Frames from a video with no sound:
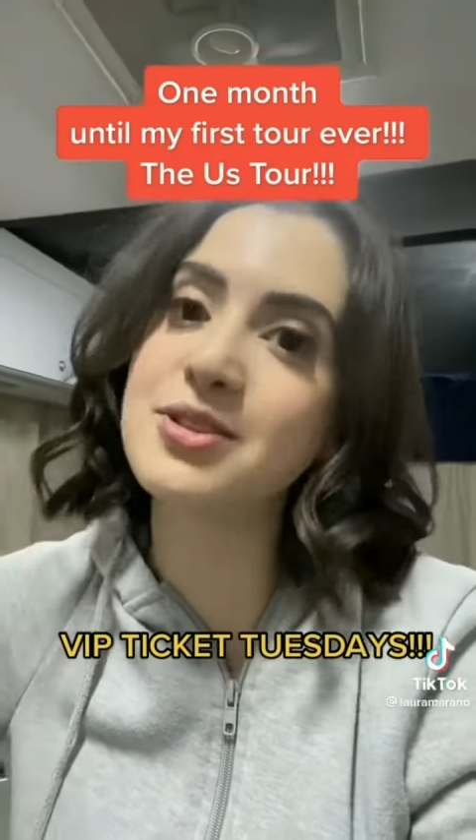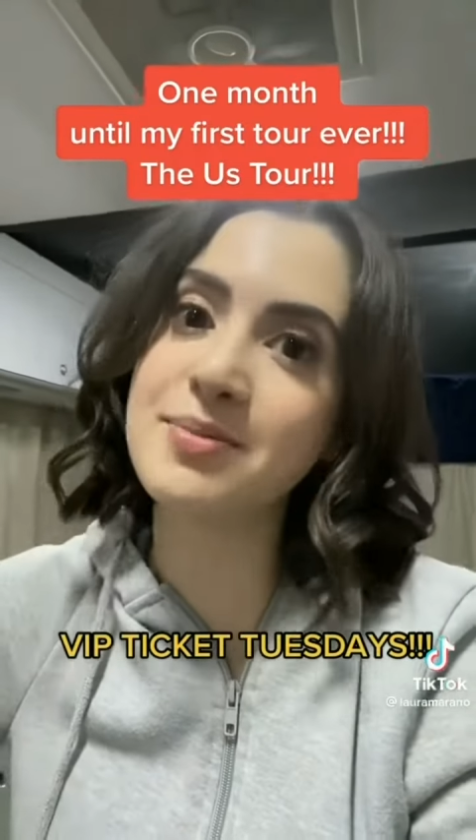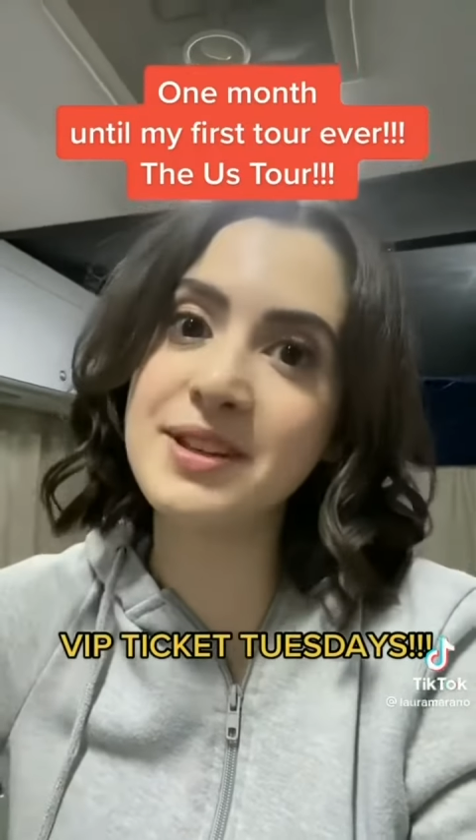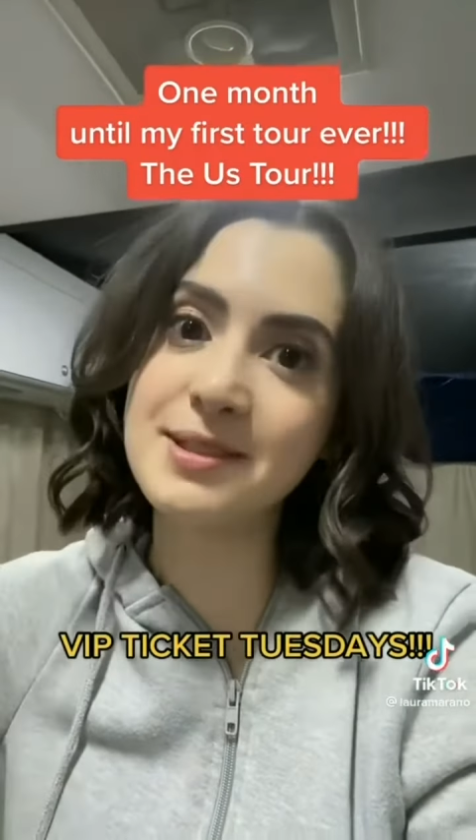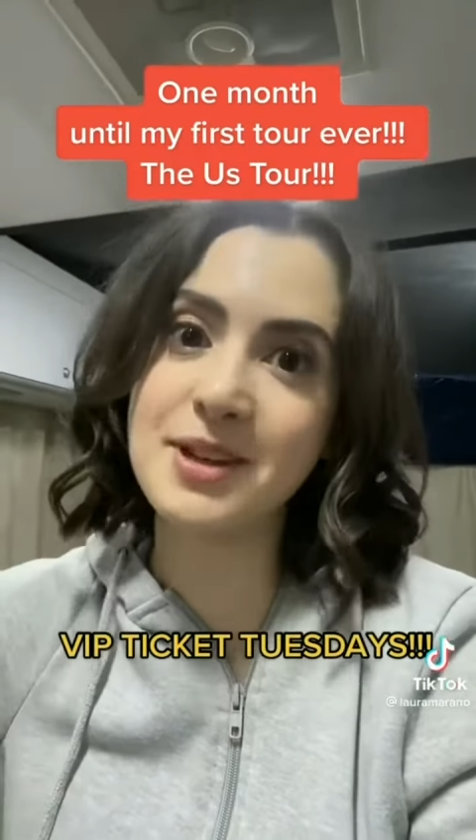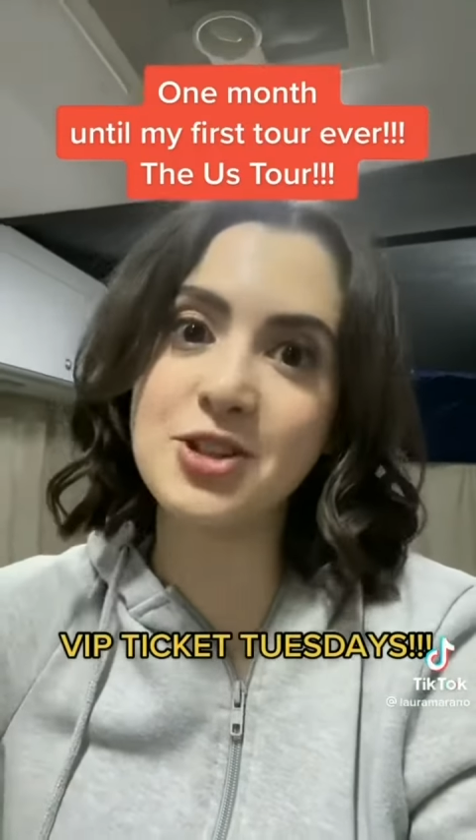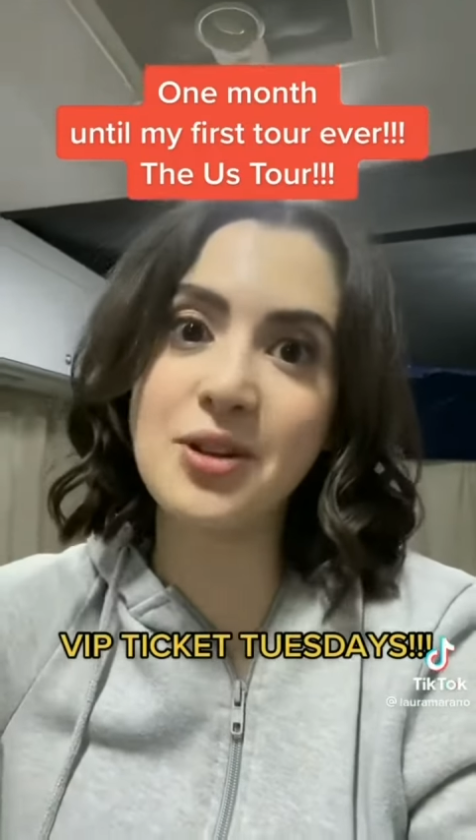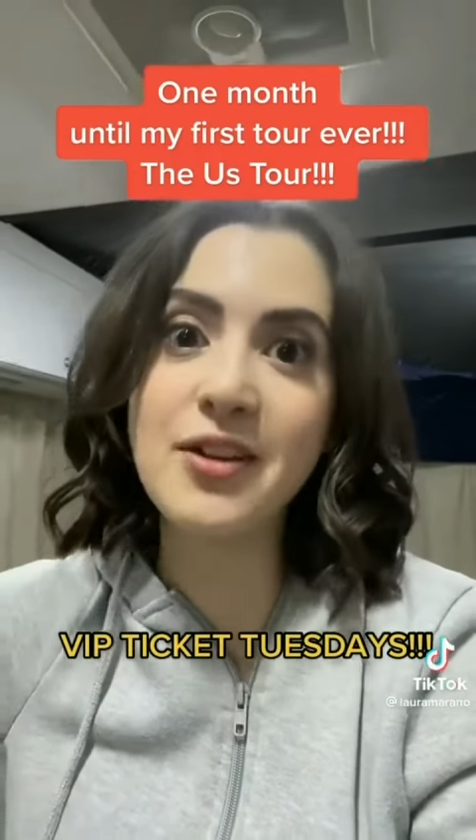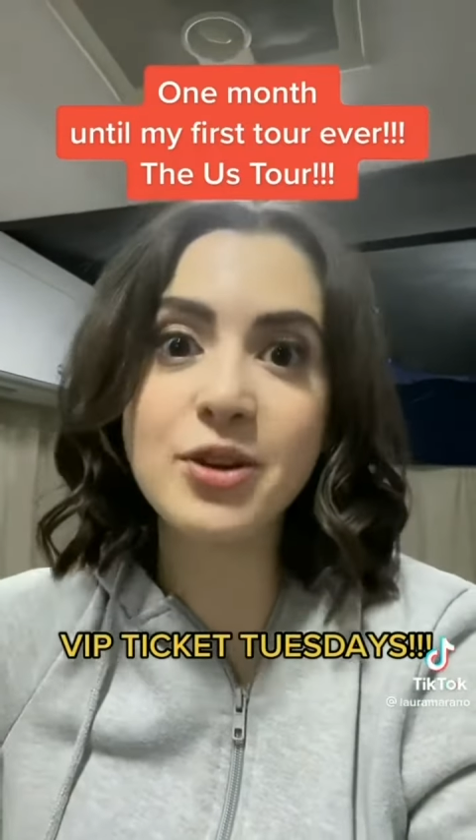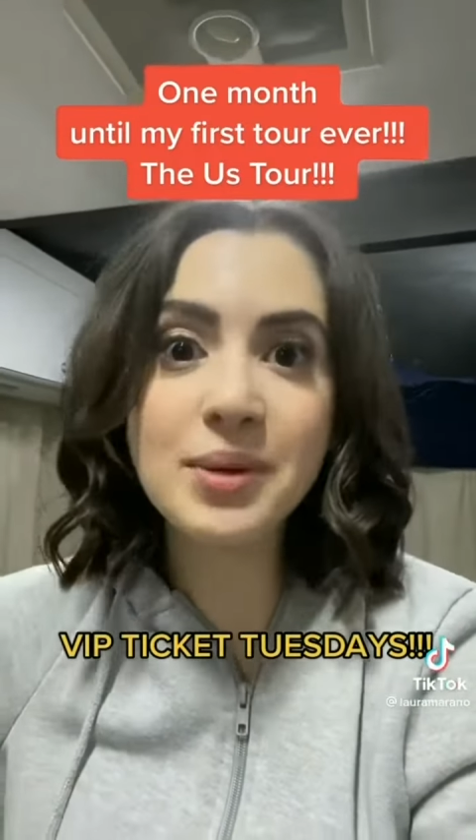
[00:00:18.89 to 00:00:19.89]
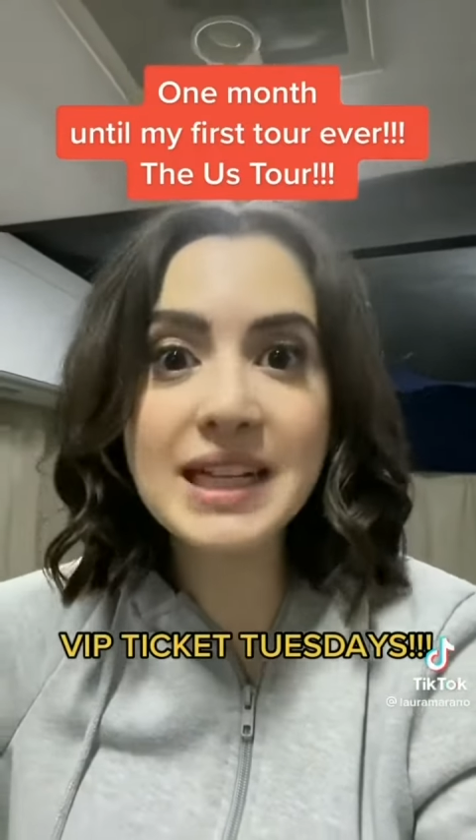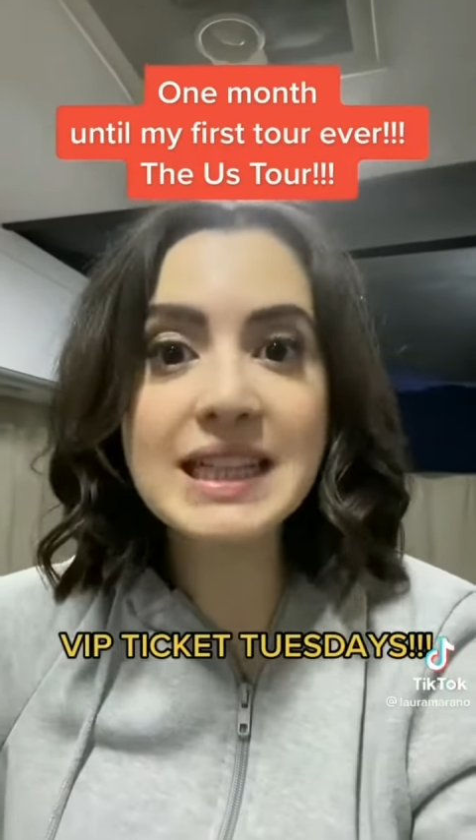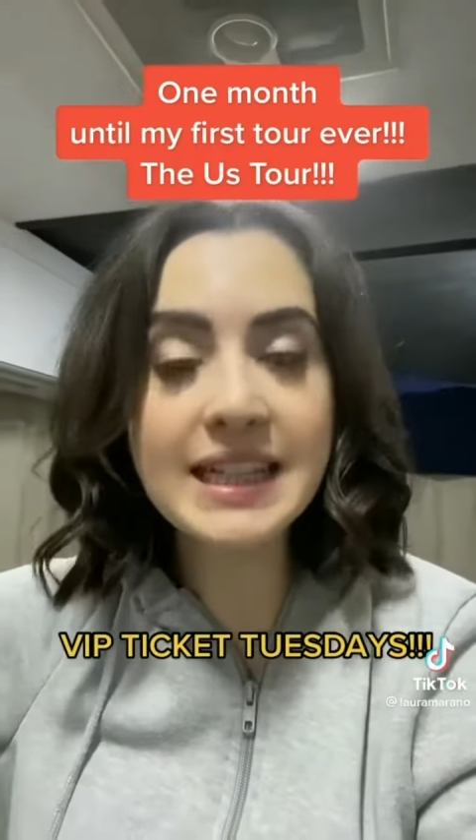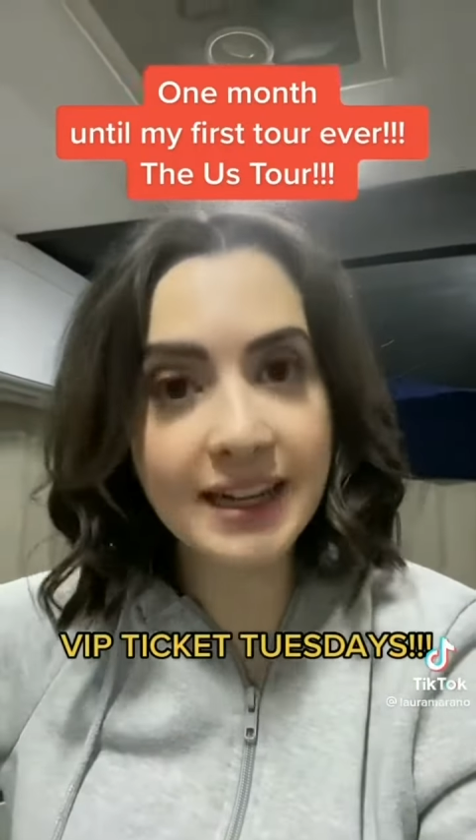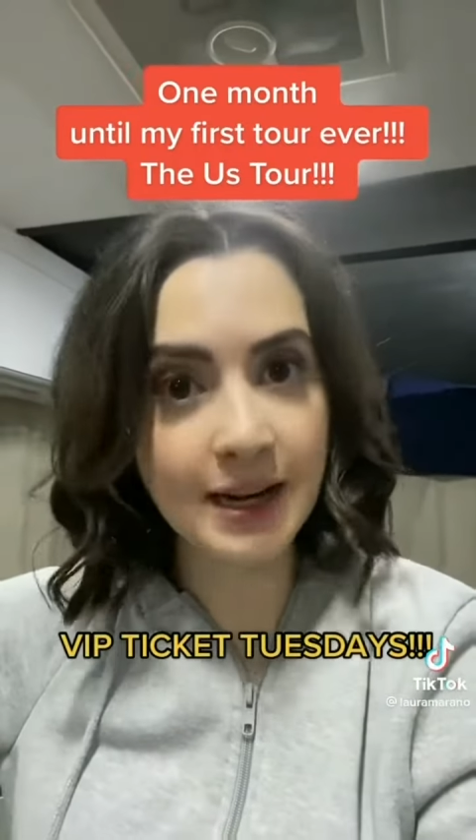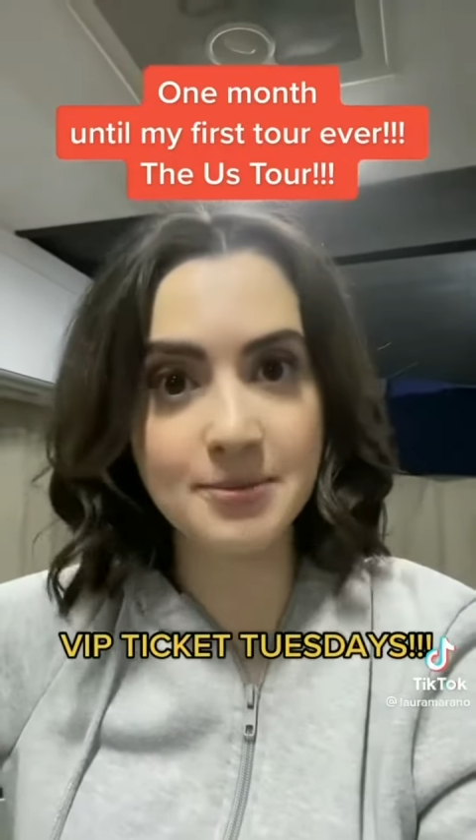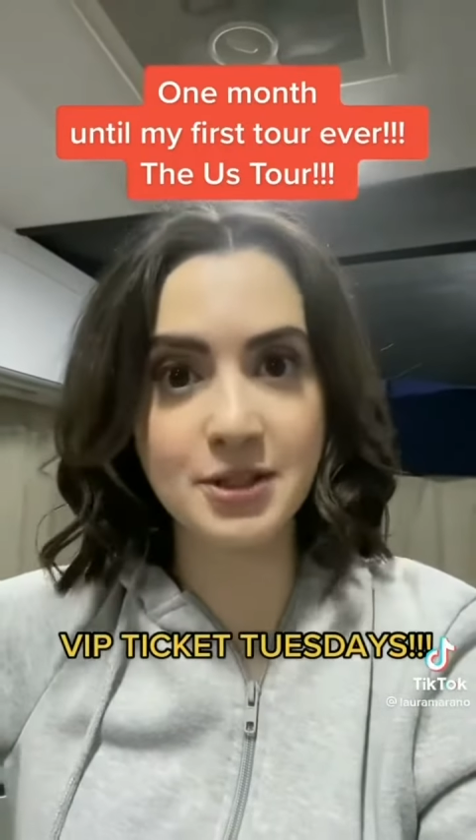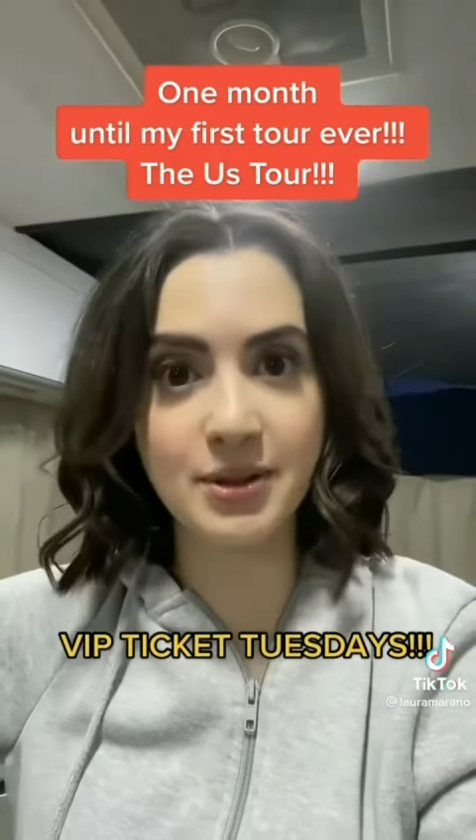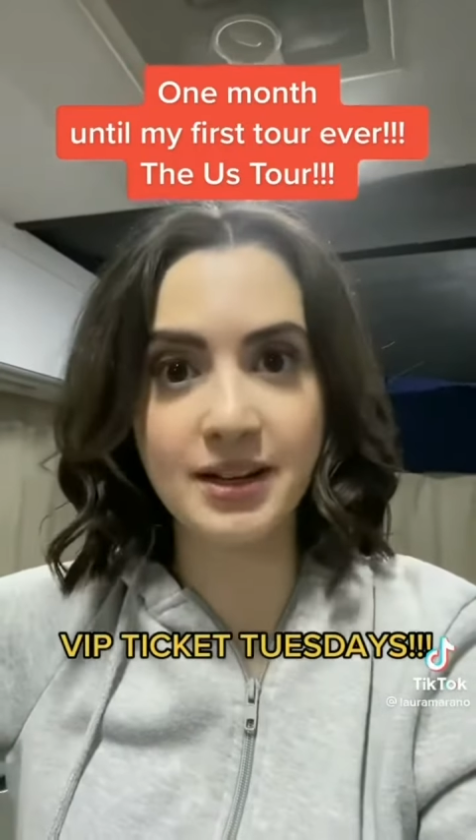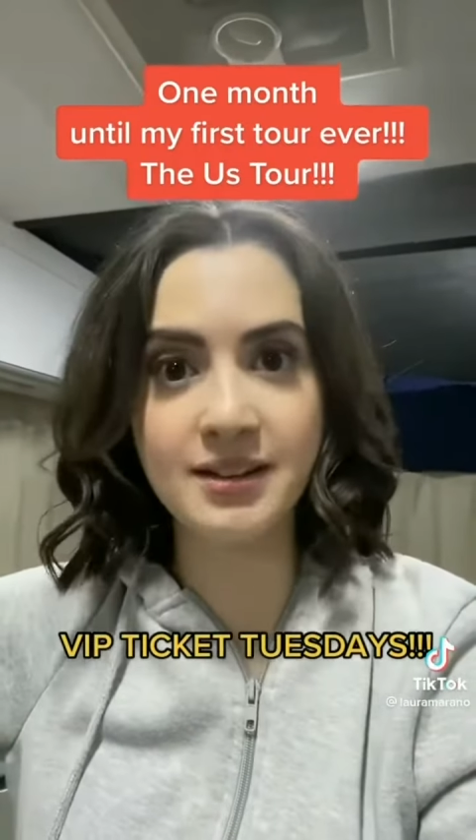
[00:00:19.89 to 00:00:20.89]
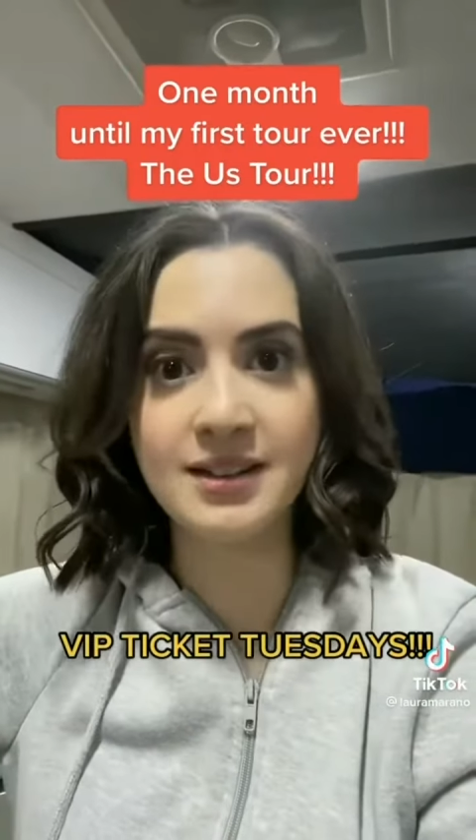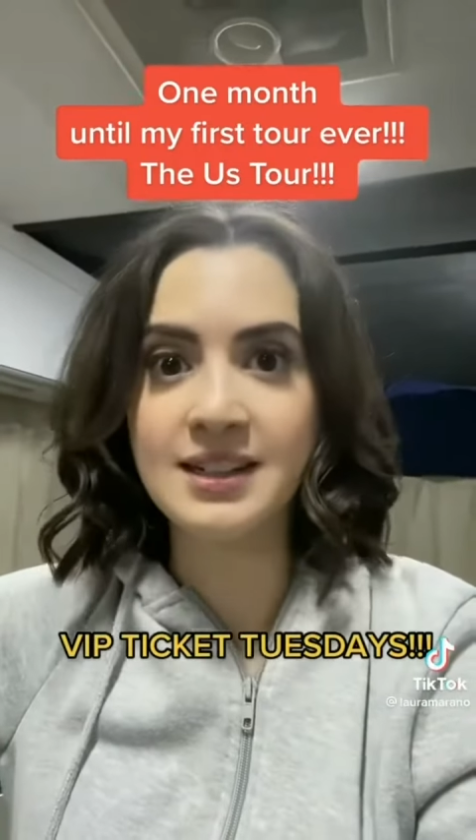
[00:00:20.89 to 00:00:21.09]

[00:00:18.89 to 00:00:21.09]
something special every week leading up to it.